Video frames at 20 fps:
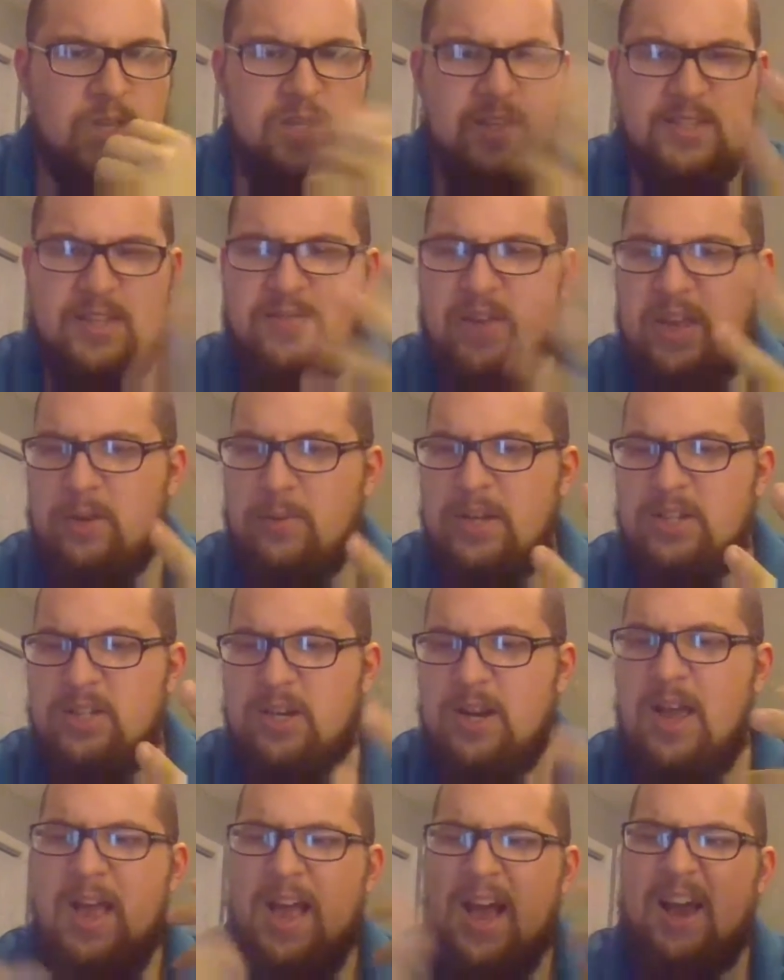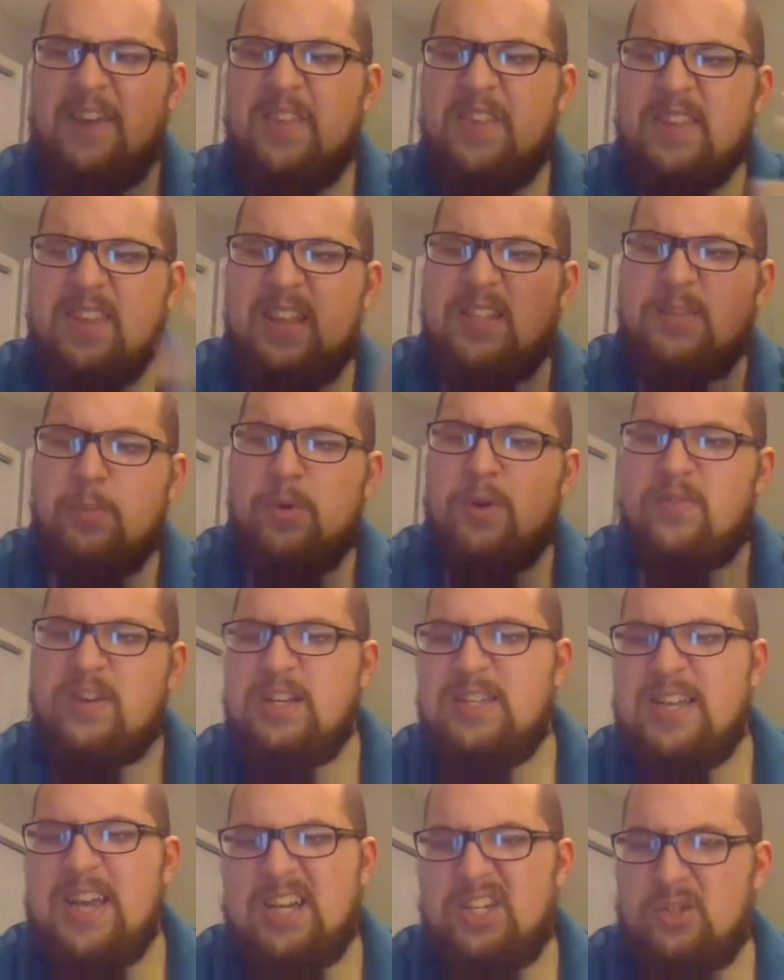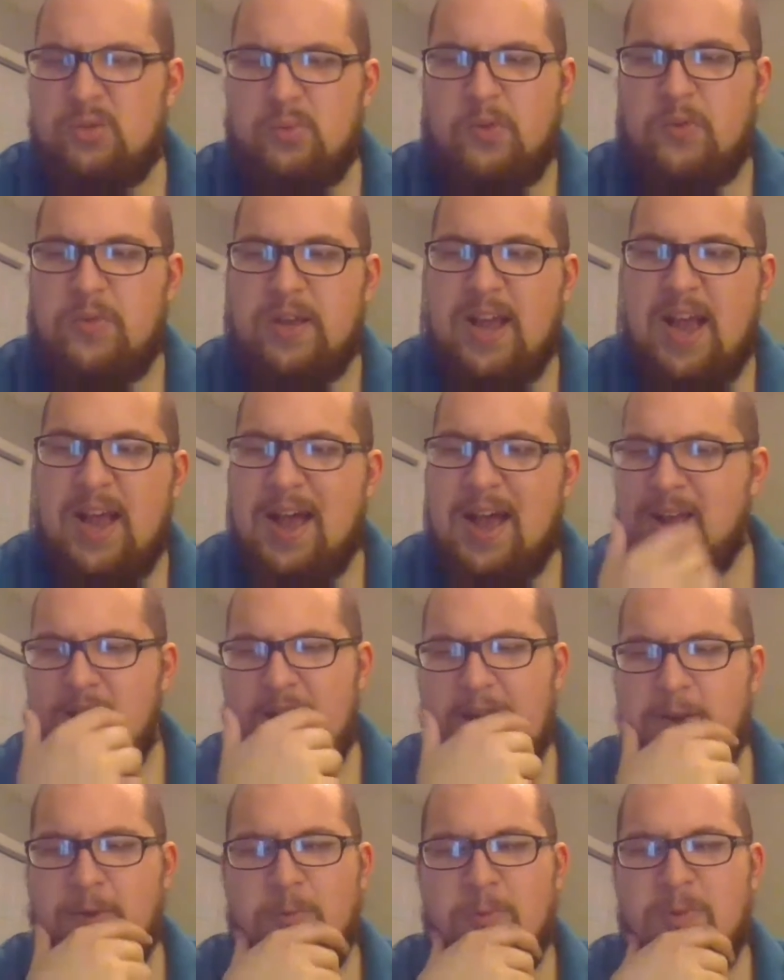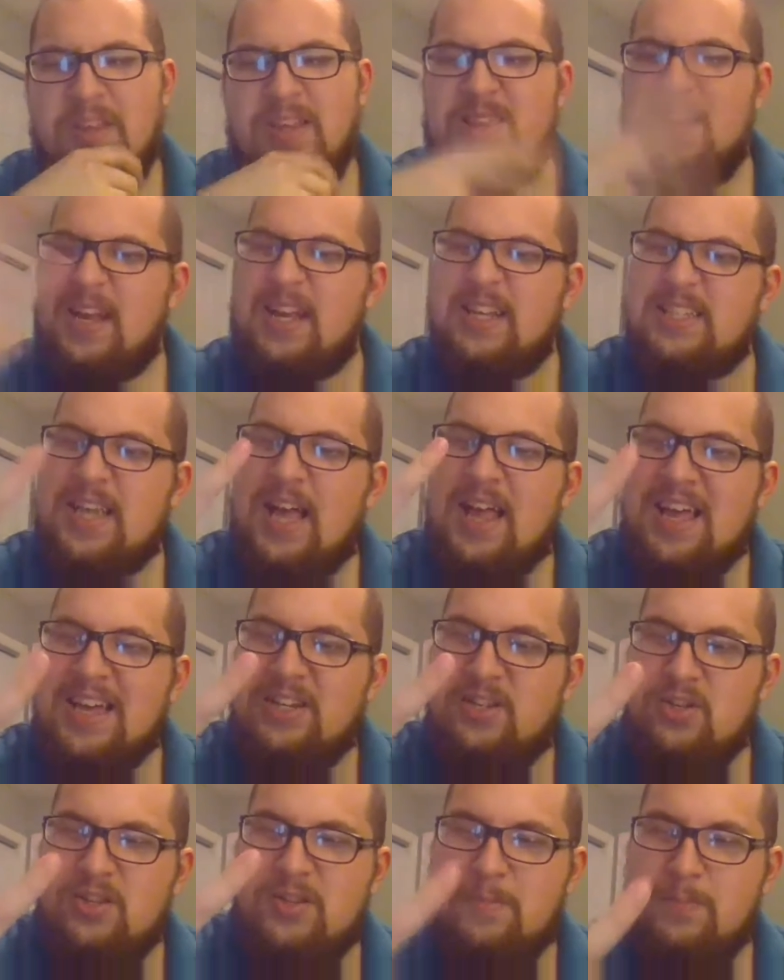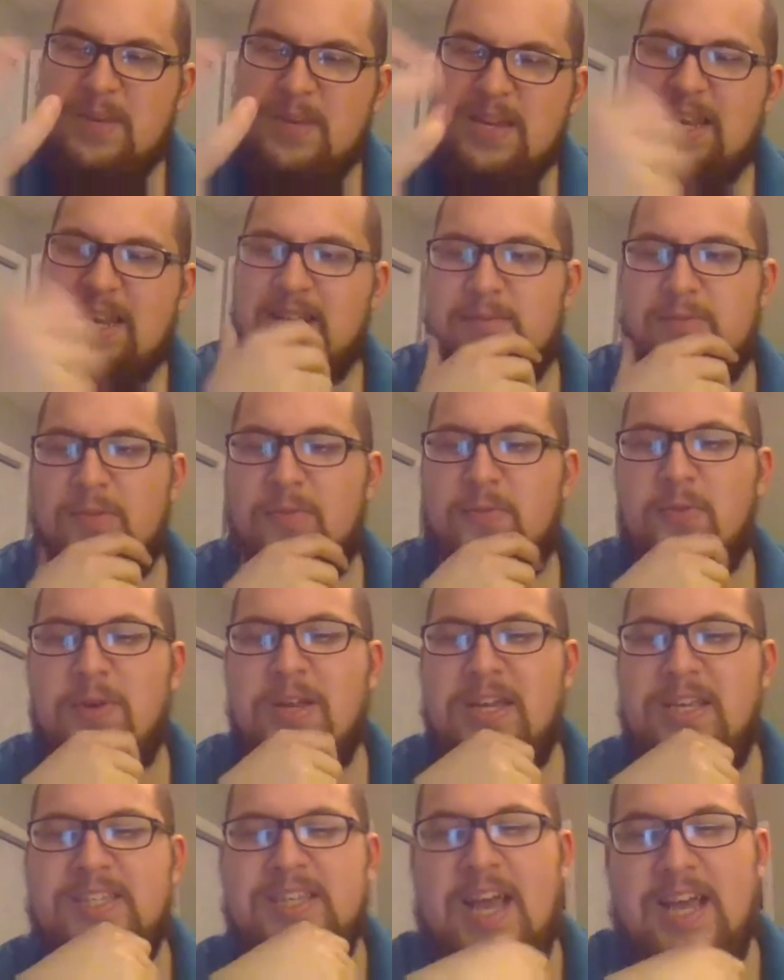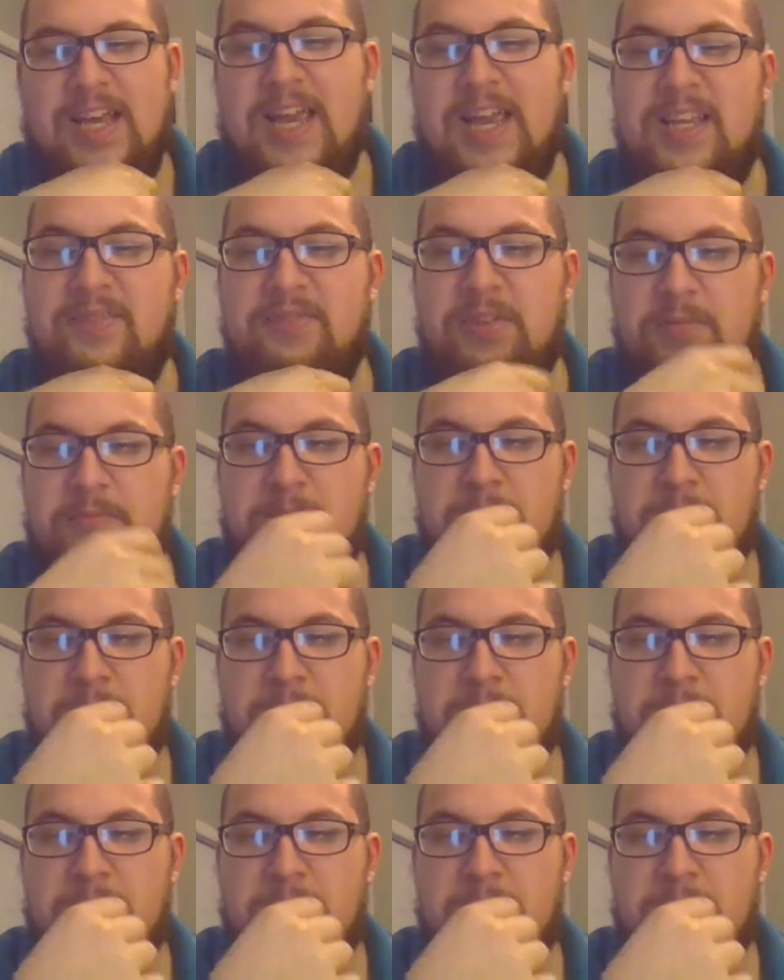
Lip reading: evaluation. I think that's more of a contextual thing. I don't really think it's tied to the meaning of the phrase "I can't even."